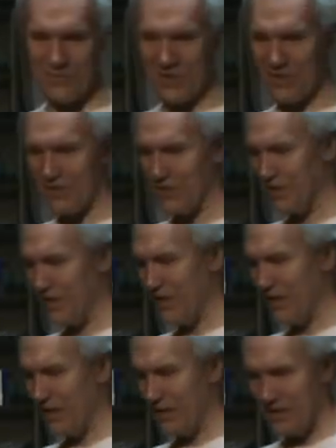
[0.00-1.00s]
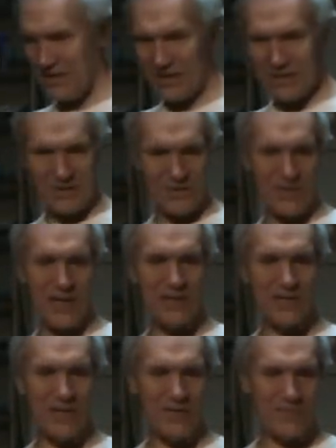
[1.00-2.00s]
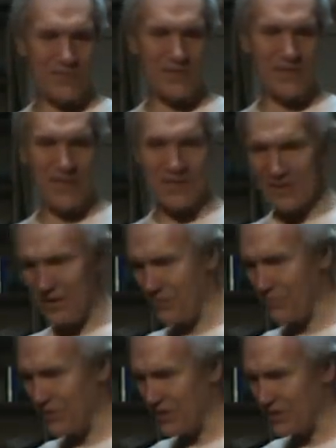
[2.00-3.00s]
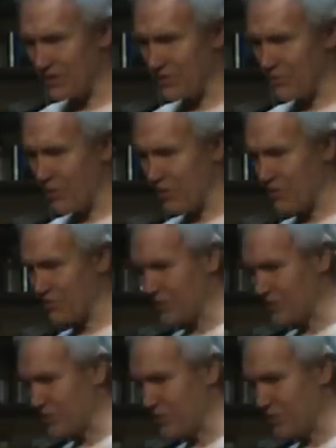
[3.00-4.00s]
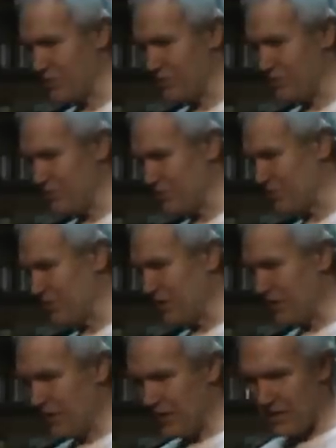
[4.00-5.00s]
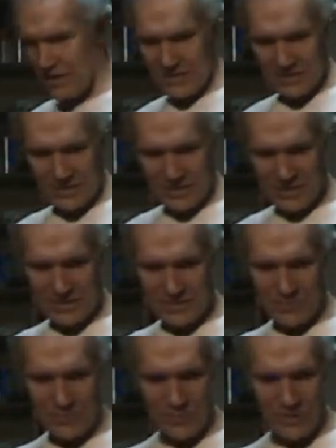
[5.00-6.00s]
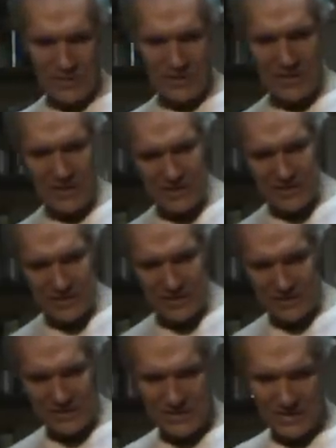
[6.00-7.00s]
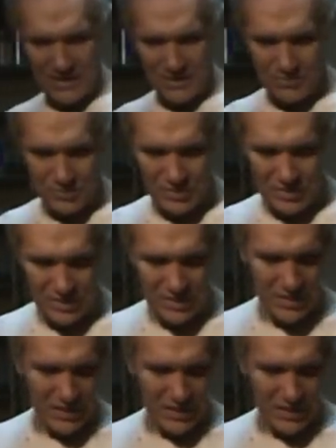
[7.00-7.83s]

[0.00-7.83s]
you can take the track off and stand it up, and it doesn't go all over your shoes. It's a really neat setup. So